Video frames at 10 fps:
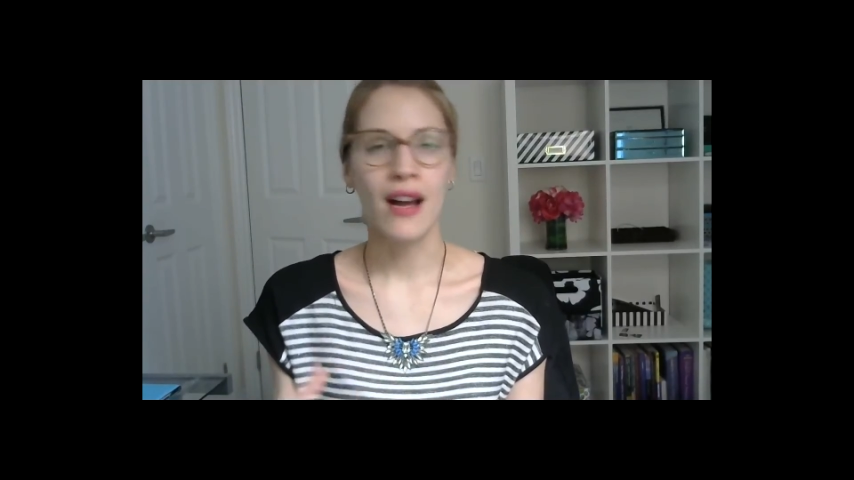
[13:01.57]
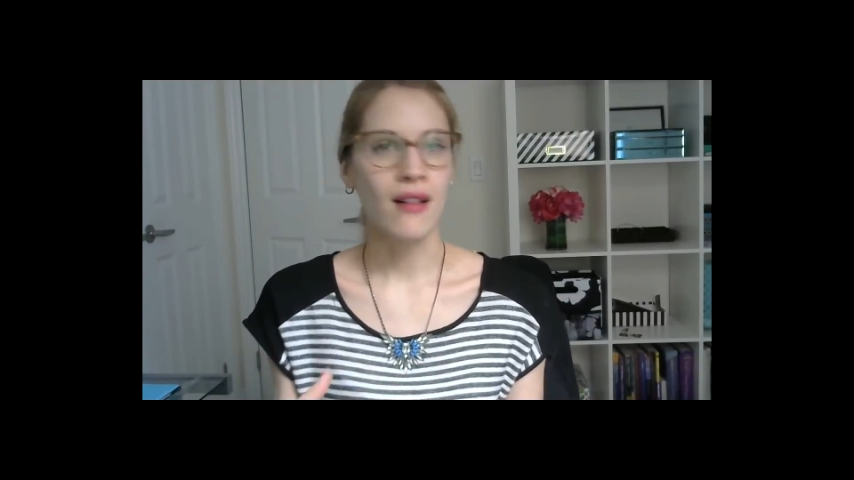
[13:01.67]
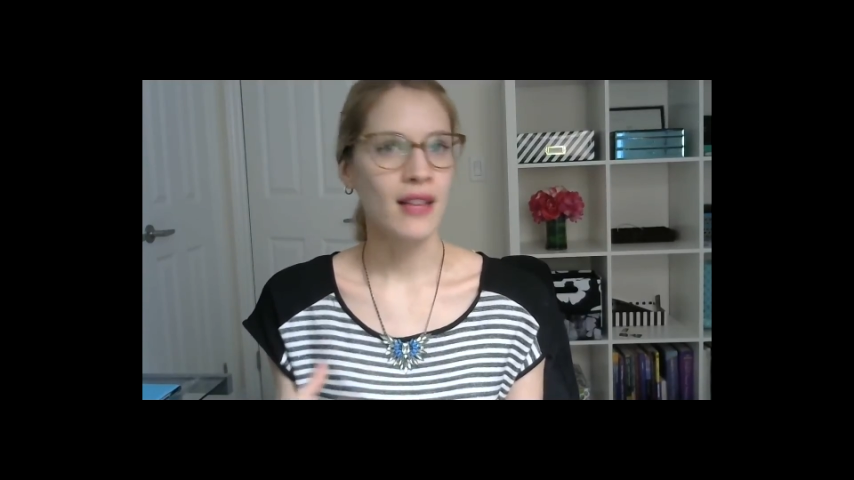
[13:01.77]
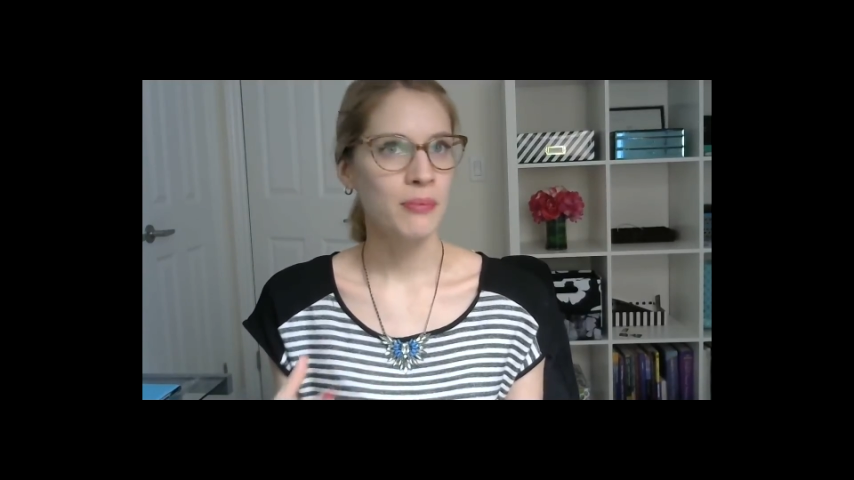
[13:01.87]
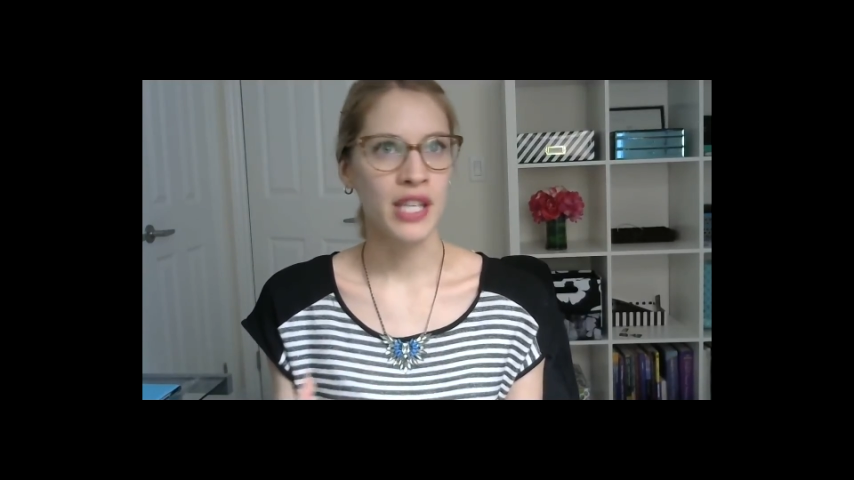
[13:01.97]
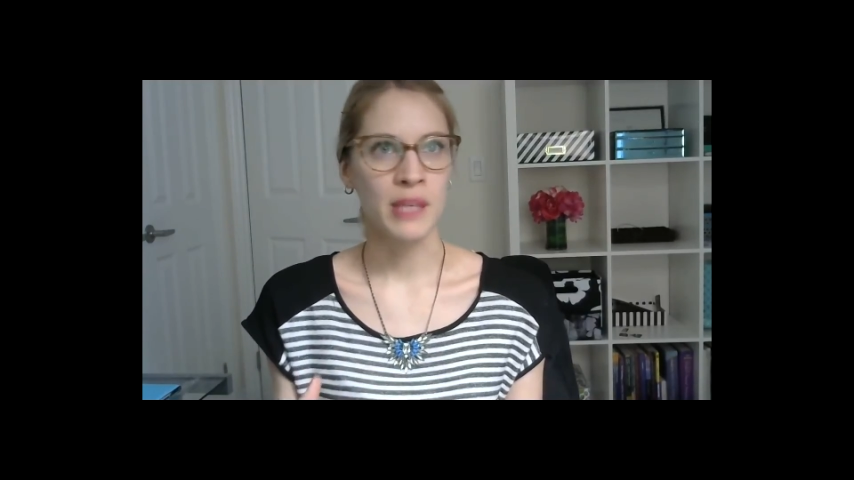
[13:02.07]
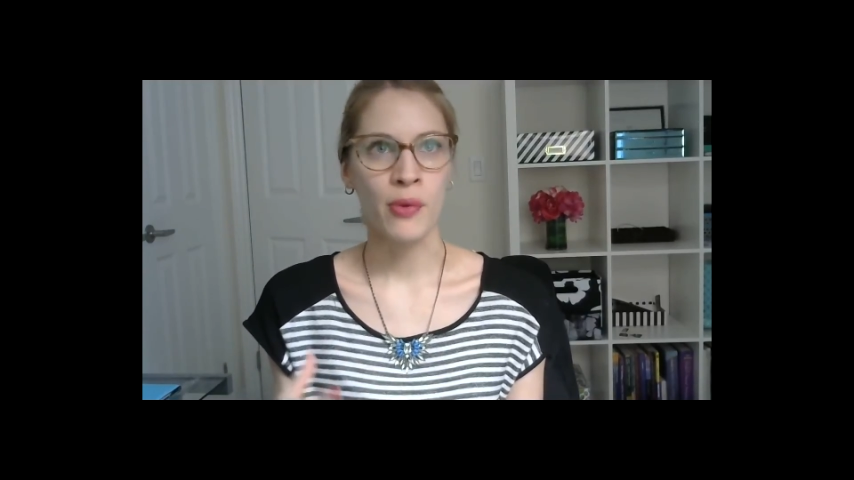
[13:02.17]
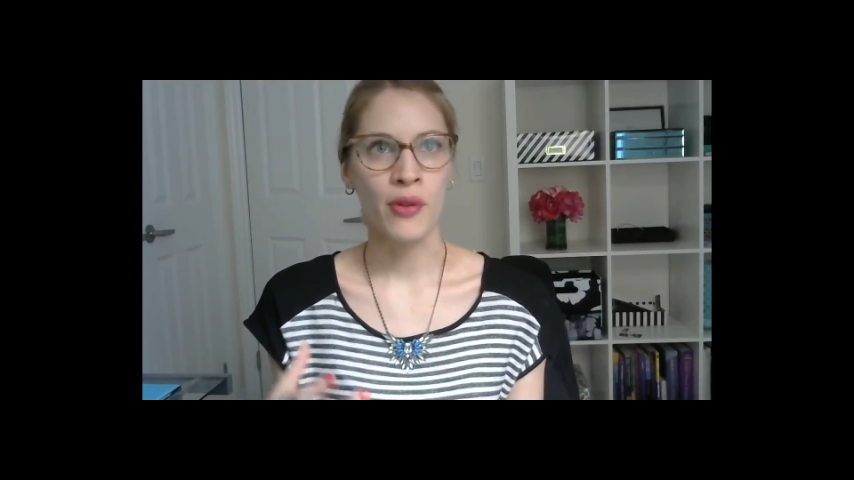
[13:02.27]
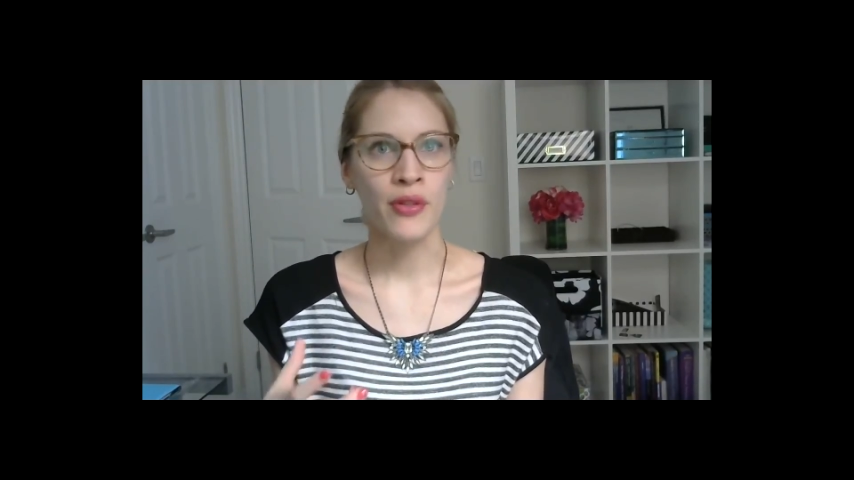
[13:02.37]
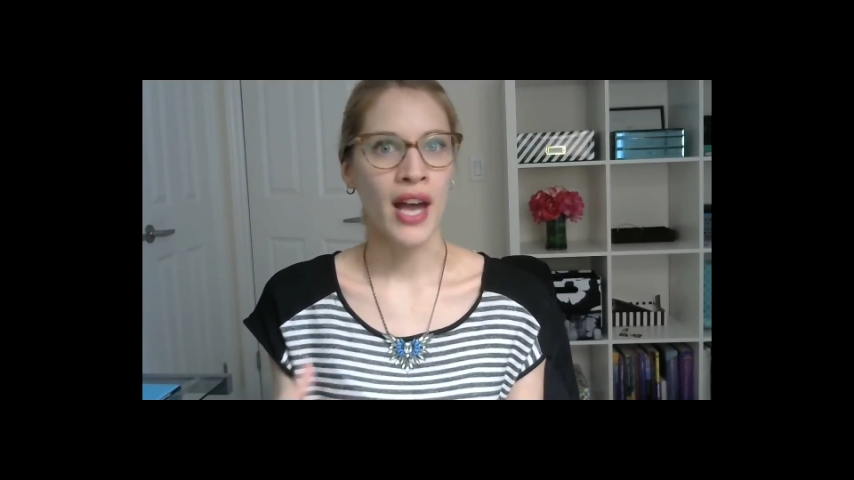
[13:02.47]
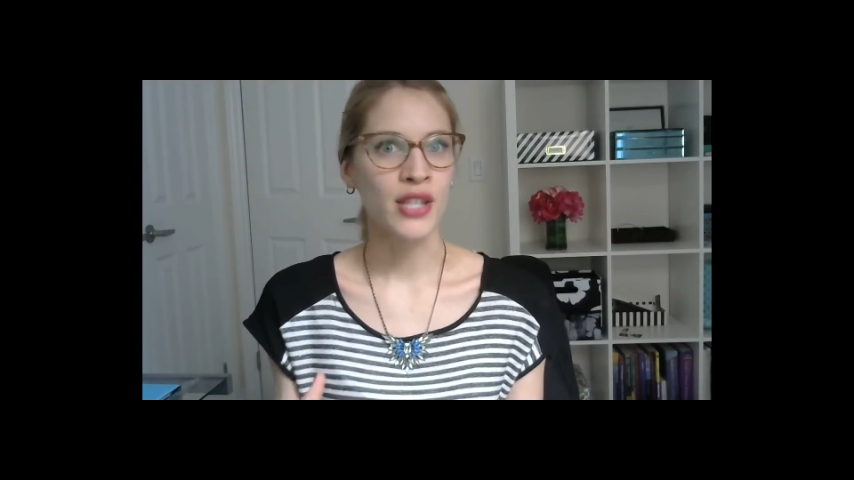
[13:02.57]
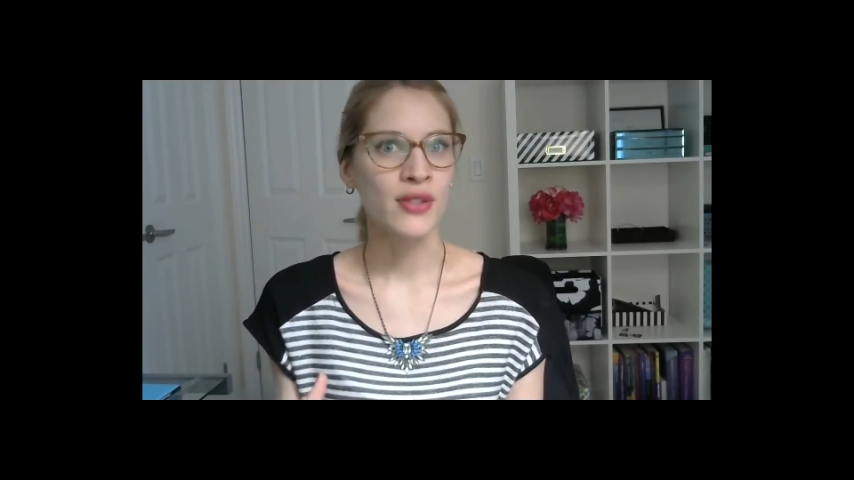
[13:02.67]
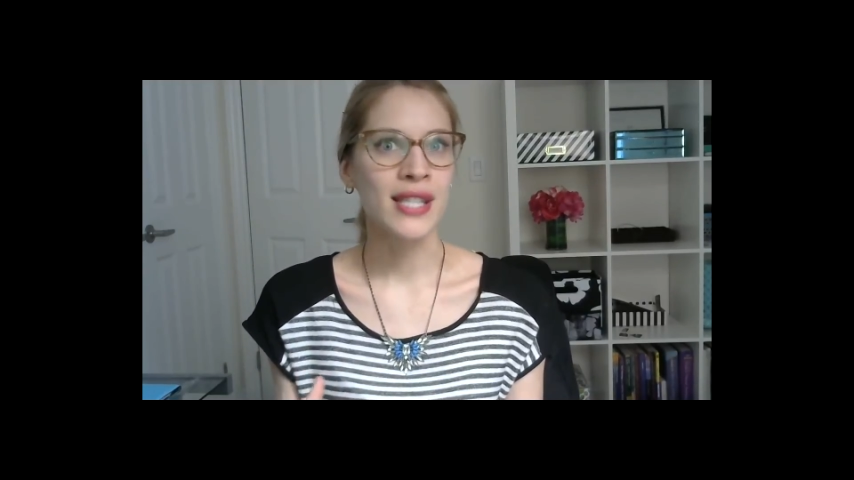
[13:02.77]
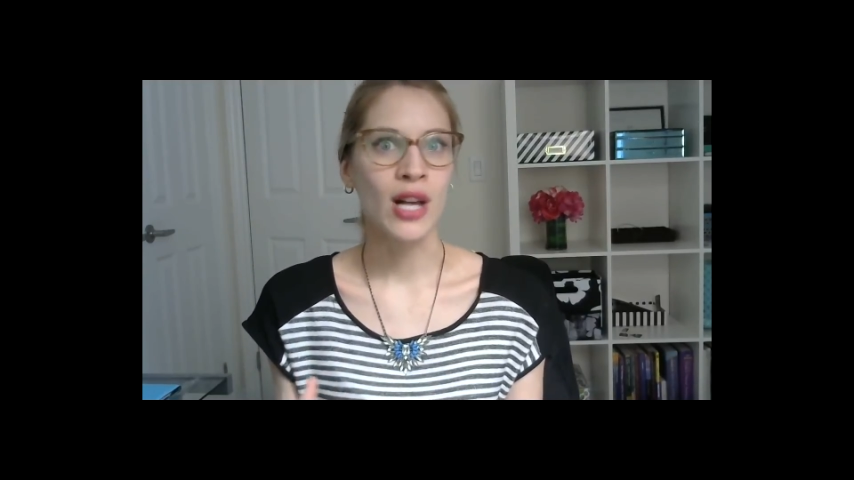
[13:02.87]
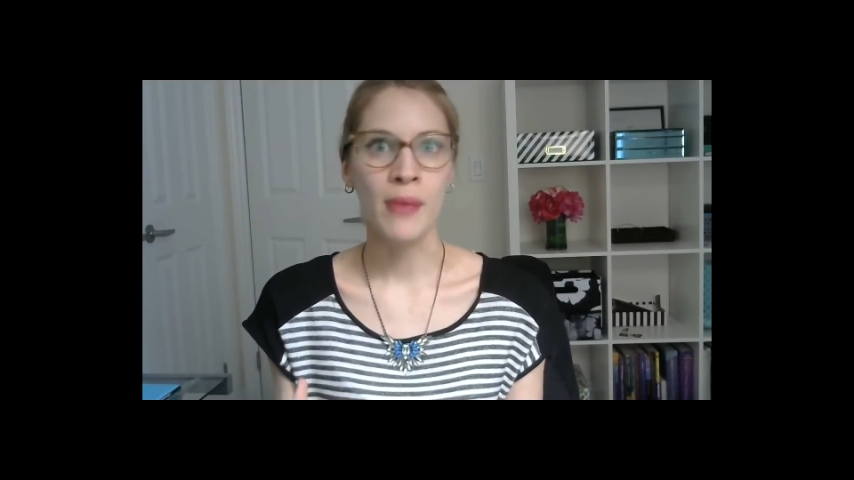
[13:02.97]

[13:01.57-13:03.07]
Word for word: telling people that you sell